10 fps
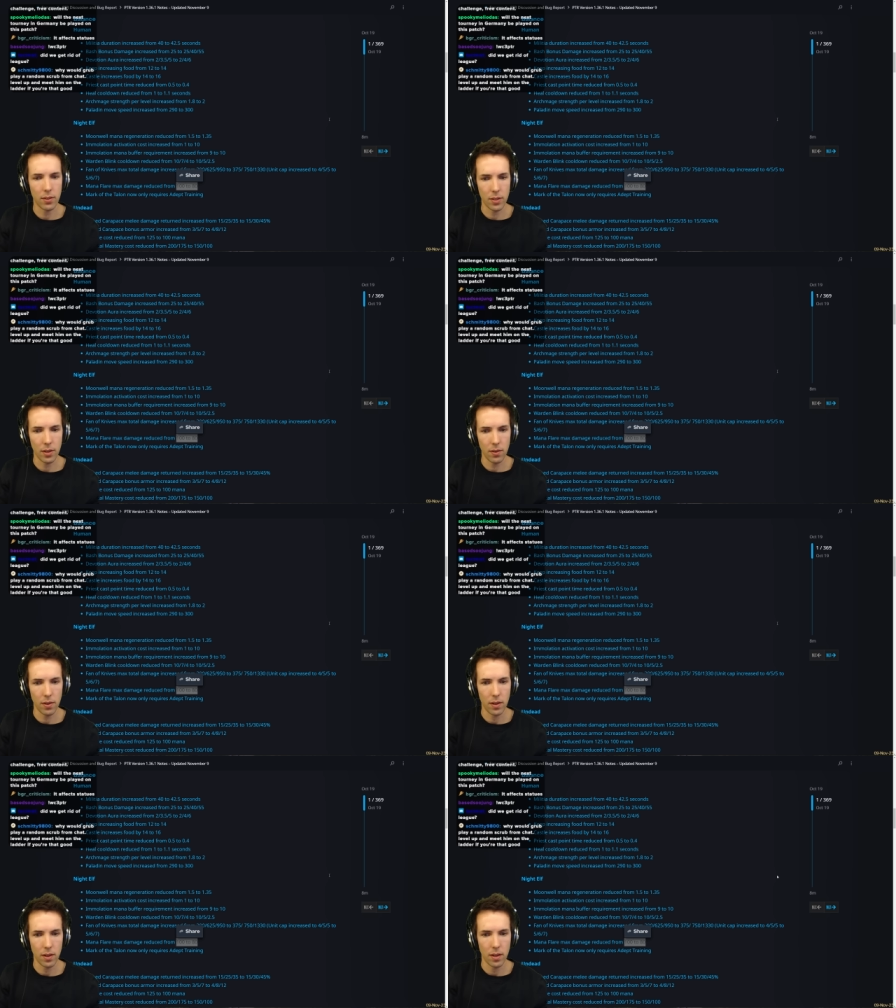or so.
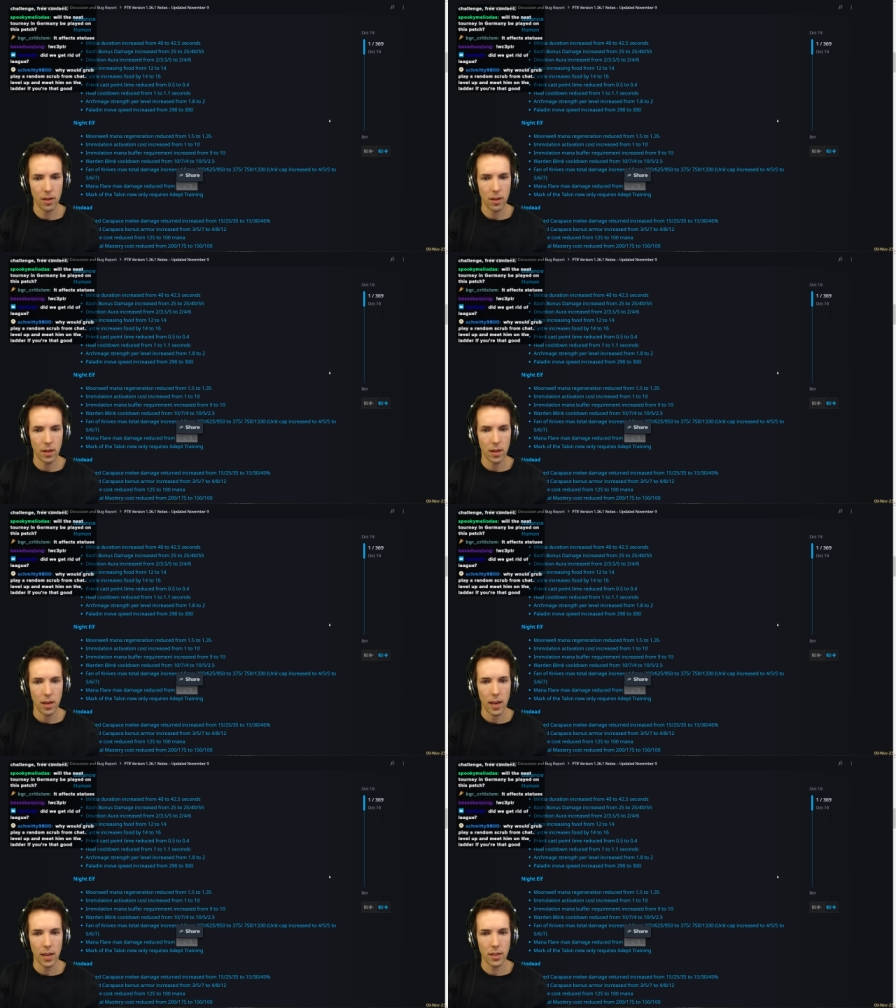
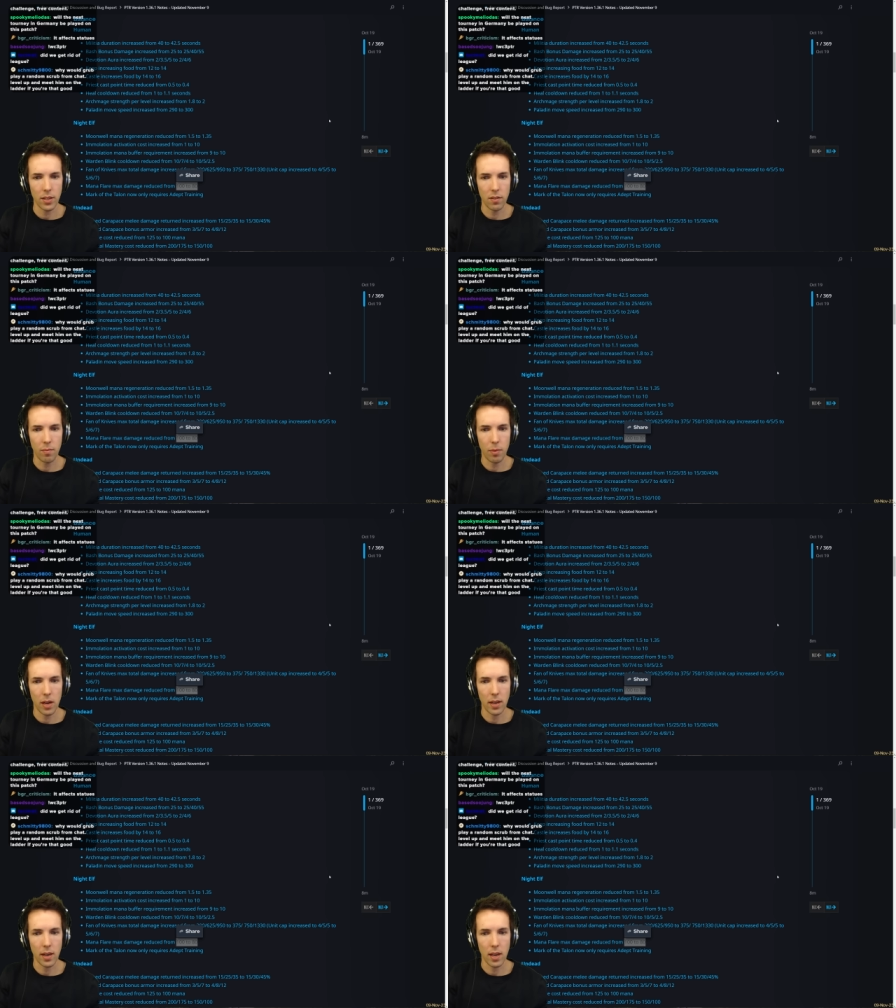Essence of
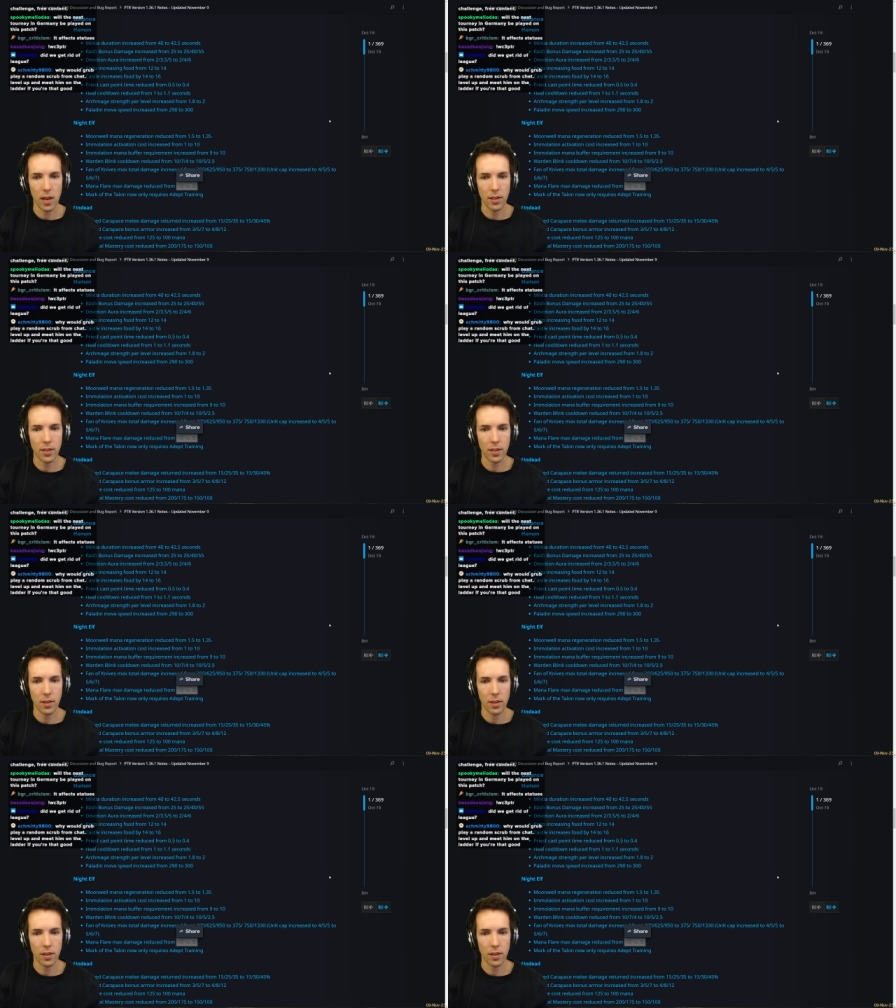Blight cast